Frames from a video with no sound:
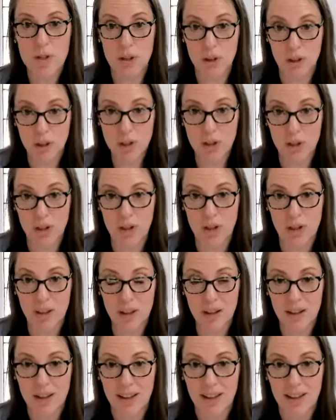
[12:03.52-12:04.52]

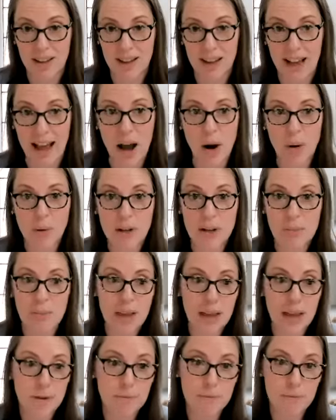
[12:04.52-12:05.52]
learn how to
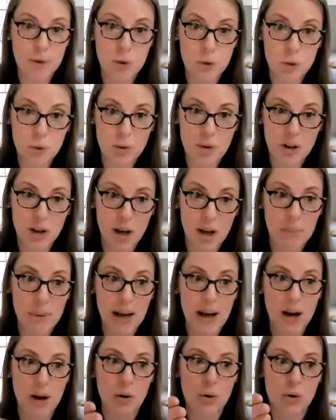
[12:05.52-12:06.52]
make food
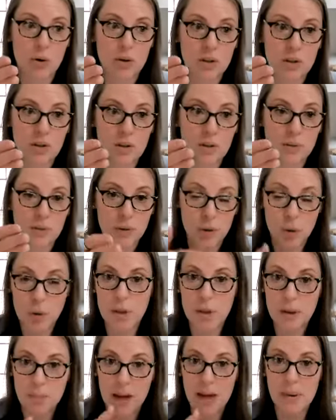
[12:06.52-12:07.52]
about
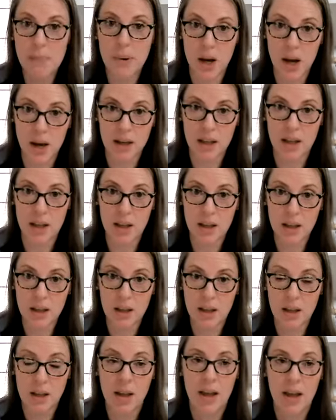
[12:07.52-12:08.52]
fueling my body
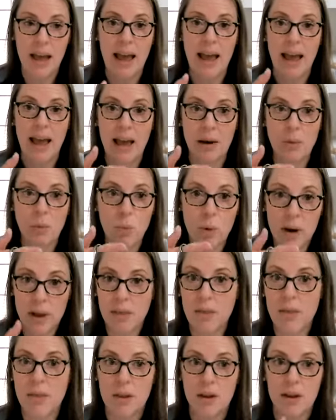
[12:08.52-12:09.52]

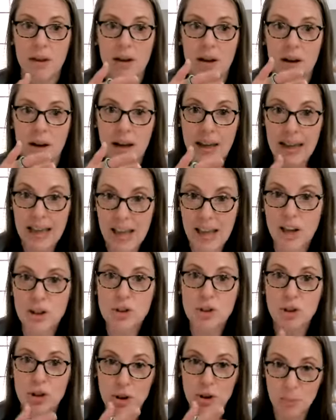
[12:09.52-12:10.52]
with
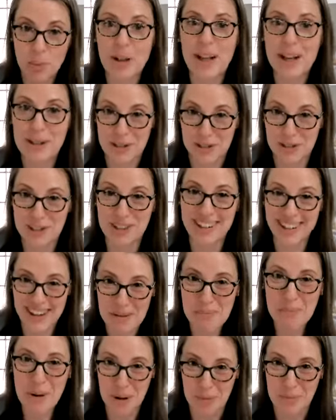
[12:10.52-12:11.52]
occasional pleasure
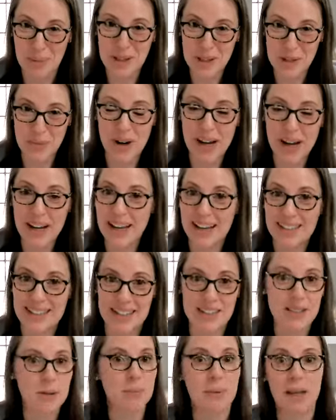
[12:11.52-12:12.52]
on purpose, right? It
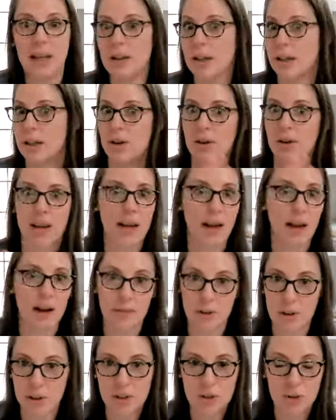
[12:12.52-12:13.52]
doesn't mean like you can't
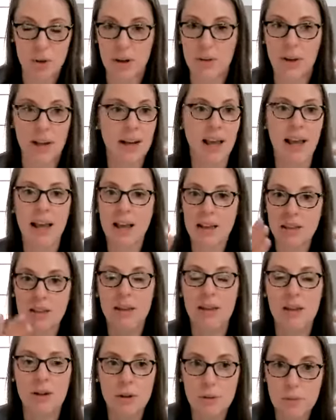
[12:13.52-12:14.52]
ever enjoy it. And
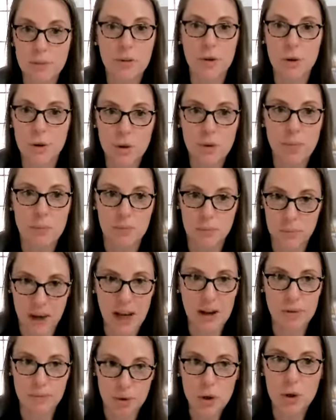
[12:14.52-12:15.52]
the
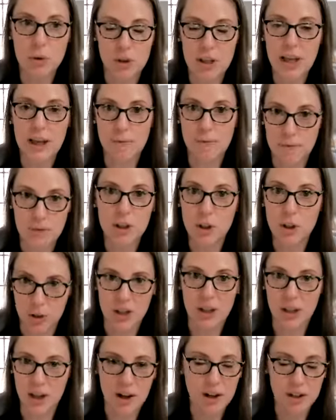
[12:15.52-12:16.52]
food can feel
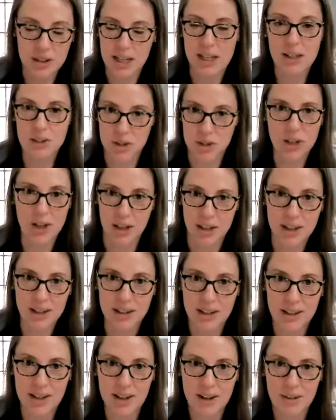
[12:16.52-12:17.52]
good or taste good,
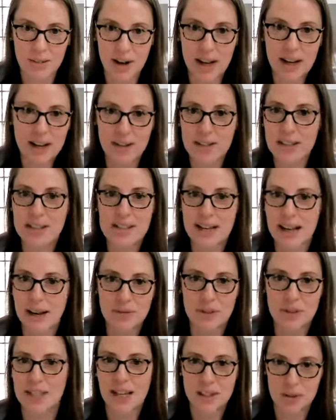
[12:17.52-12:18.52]
right? It doesn't
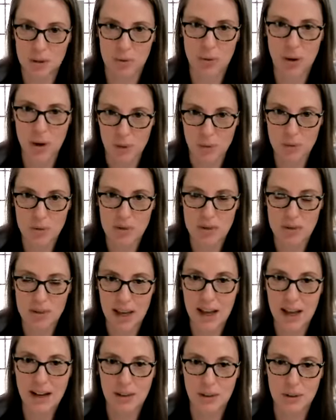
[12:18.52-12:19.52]
have to taste gross.
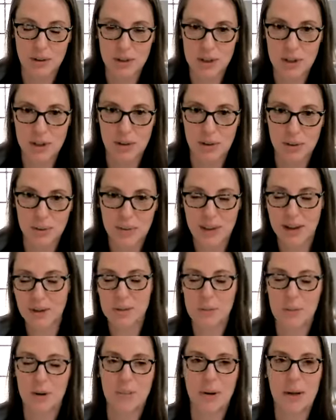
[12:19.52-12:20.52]
That I learned too. That
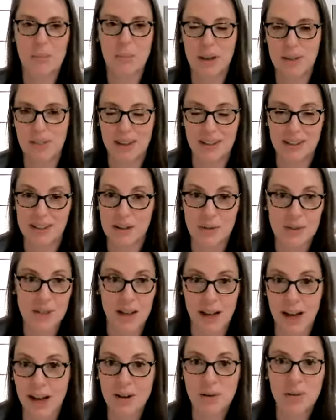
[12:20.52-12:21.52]
was one of my big things. I was
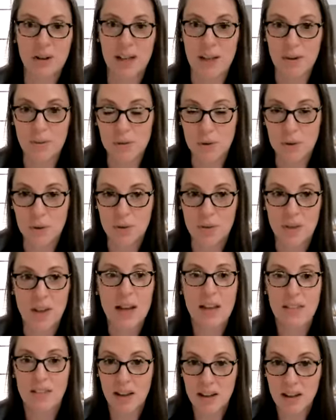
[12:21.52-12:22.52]
like, I don't eat food
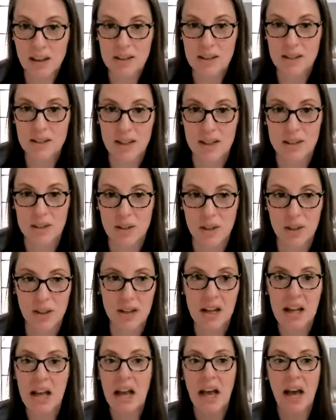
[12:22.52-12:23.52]
that doesn't taste good
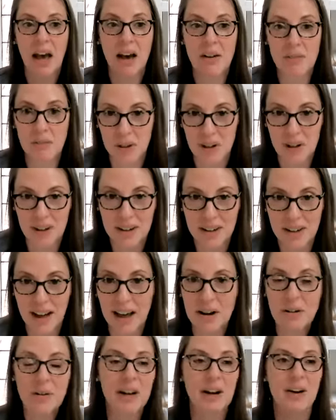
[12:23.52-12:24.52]
ever.
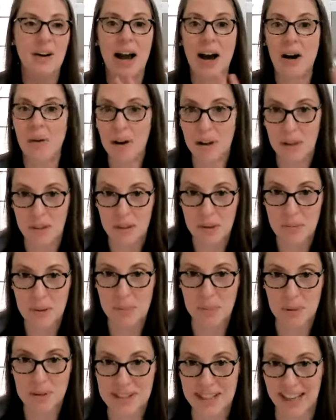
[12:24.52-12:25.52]
I don't care how healthy
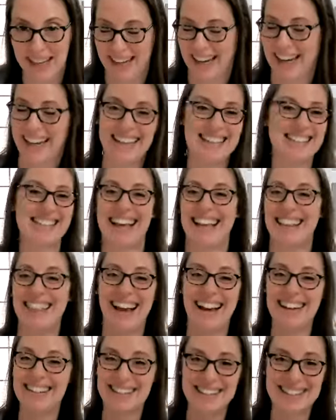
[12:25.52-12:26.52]
people say it is. Like
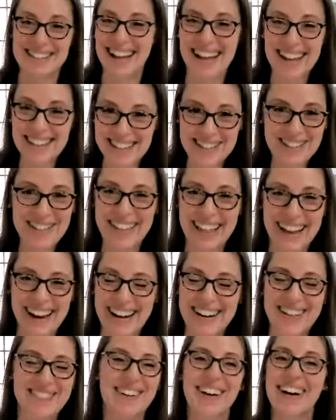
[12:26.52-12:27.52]
I'm just not doing that
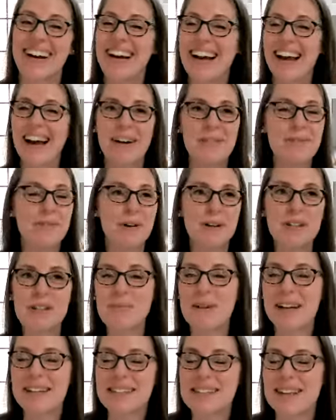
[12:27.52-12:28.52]
anymore. Forced
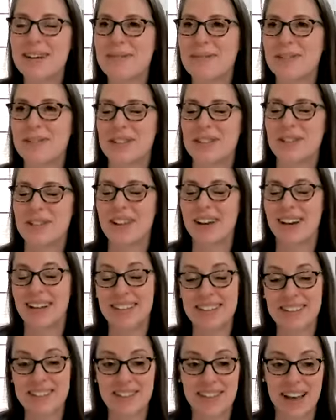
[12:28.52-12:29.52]
myself for too long
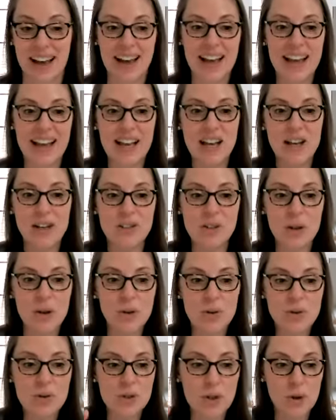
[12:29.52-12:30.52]
to do that.
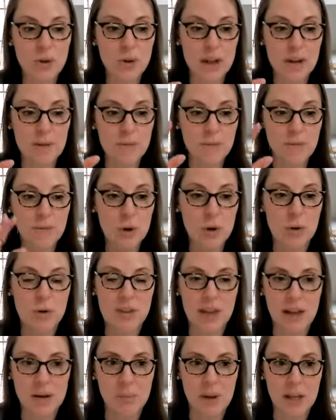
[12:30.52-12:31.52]
So if food
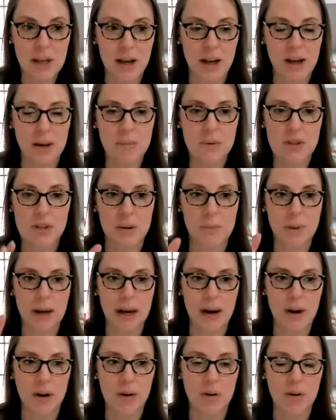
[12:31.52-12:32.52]
then becomes
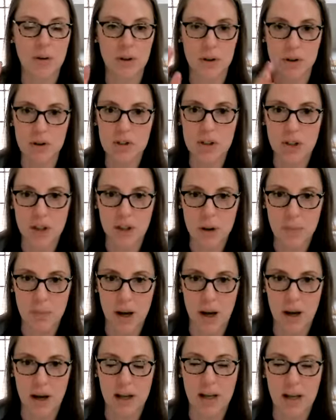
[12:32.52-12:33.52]
about nourishing your
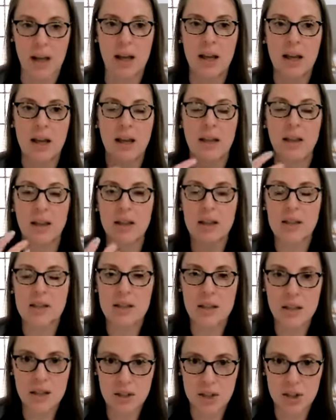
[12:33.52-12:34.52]
body,
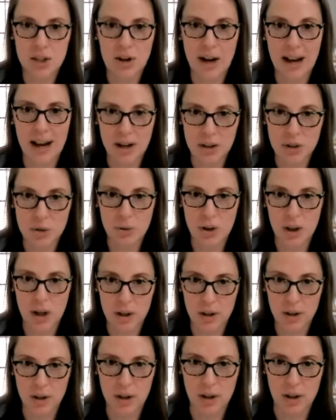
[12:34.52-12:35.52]
listening to your actual
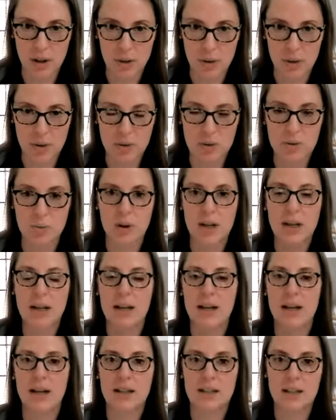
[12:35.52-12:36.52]
hunger cues,
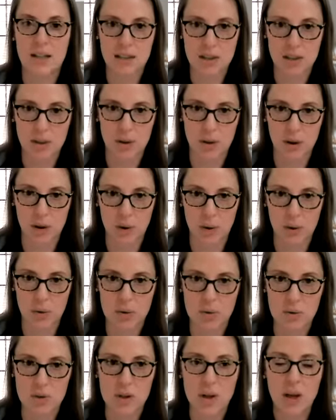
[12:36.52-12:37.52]
reconnecting to
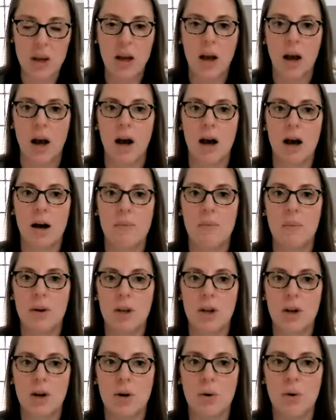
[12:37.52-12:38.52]
those,
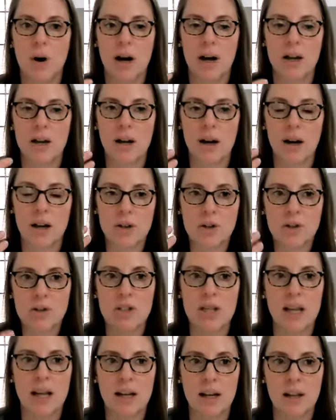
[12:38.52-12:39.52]

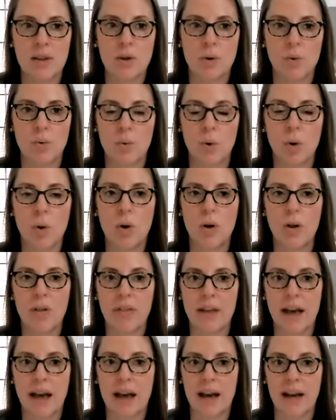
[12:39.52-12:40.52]
understanding the role
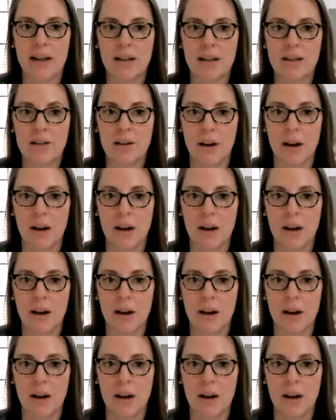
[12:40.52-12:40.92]
that